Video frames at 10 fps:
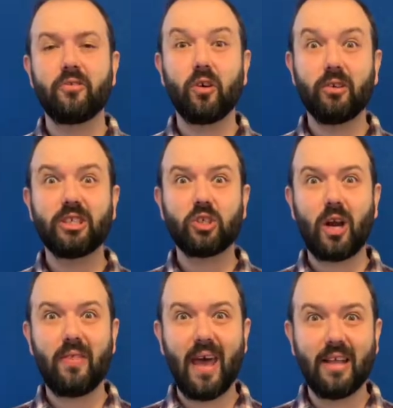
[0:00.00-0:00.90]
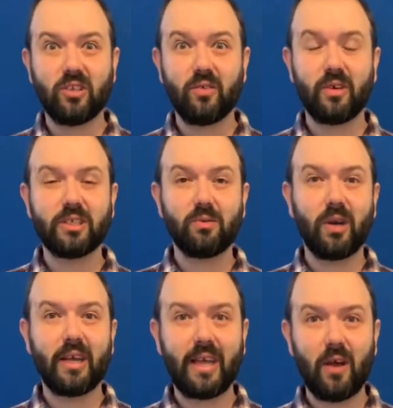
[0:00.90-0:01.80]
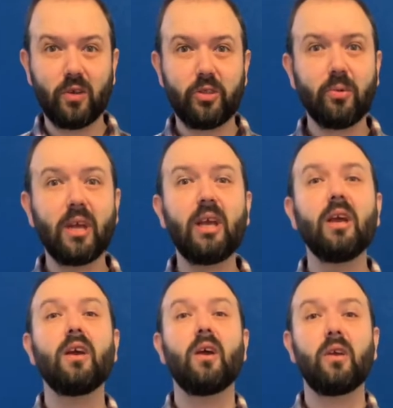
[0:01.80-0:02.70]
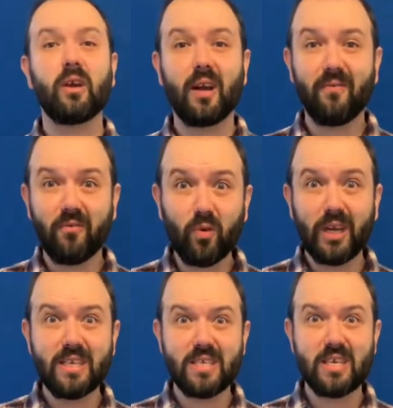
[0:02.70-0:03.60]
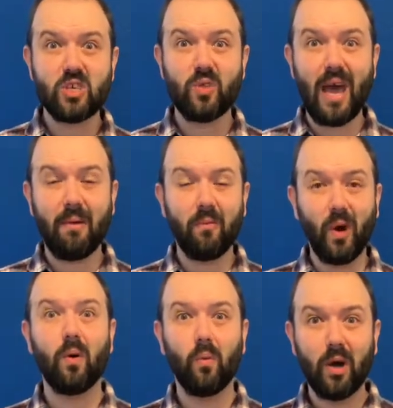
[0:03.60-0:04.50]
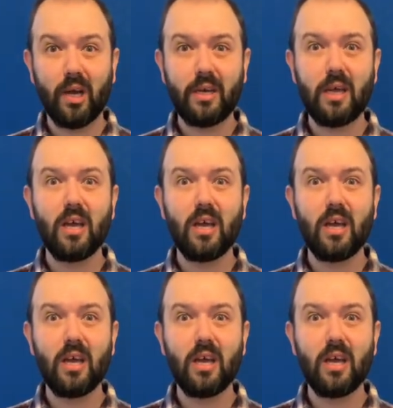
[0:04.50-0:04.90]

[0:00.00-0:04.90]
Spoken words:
let's try that. So when I count to 3, you're gonna freeze into that one. 1,